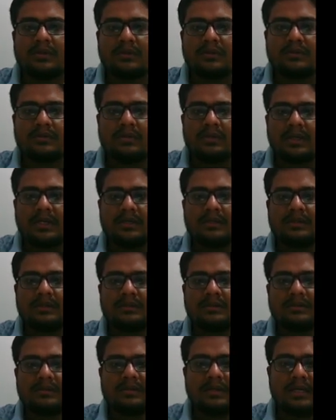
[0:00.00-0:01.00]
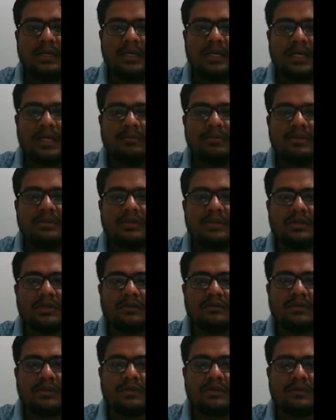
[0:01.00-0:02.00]
So let A be the
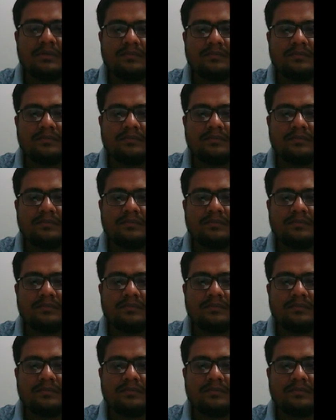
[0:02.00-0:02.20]
event.